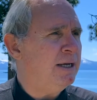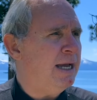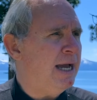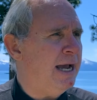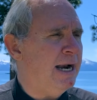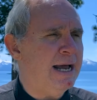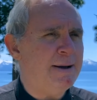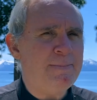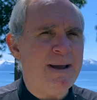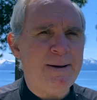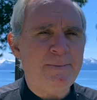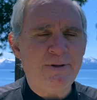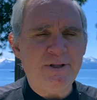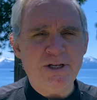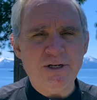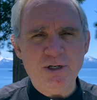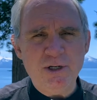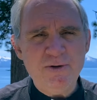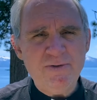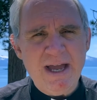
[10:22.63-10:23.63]
And I'm able
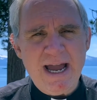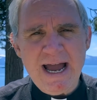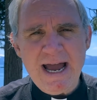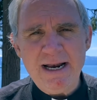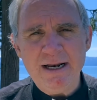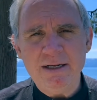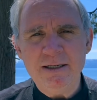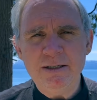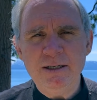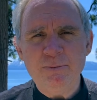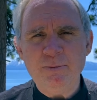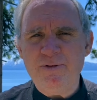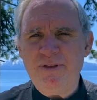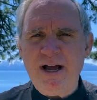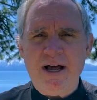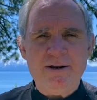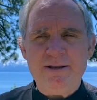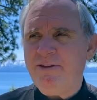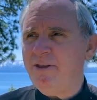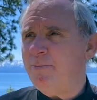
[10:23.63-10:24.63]
to do that
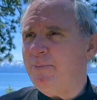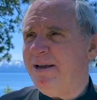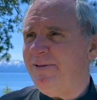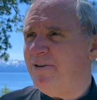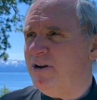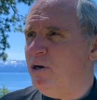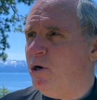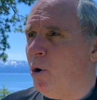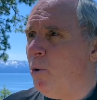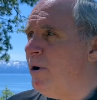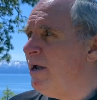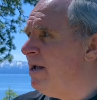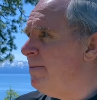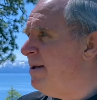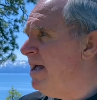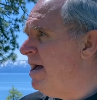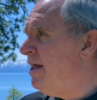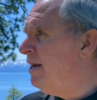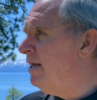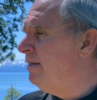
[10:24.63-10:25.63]
without them even knowing
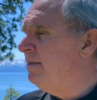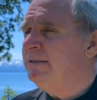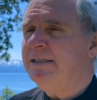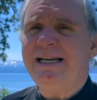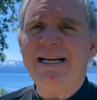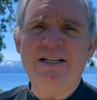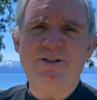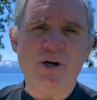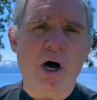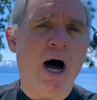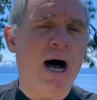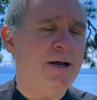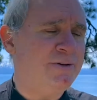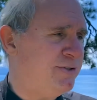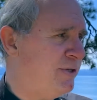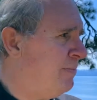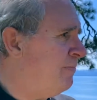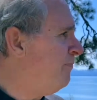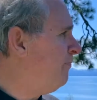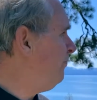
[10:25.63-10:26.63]
about it. It's
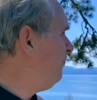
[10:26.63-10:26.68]
awesome.